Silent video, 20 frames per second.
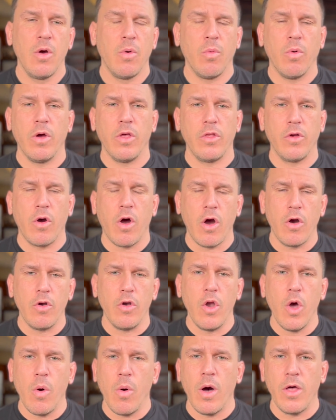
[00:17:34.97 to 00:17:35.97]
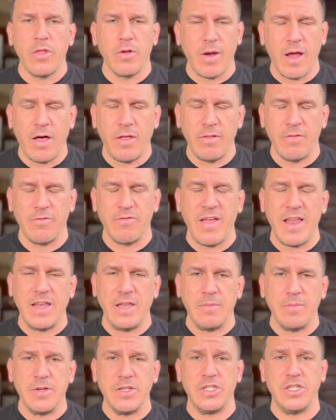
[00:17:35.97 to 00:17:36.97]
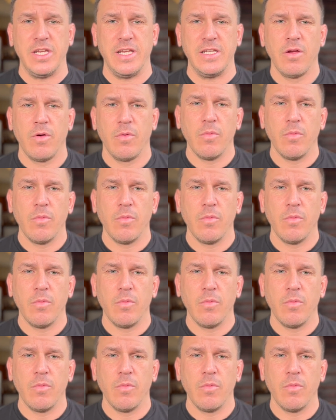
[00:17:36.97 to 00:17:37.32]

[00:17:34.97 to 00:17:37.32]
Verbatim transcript: where there are no other vending machines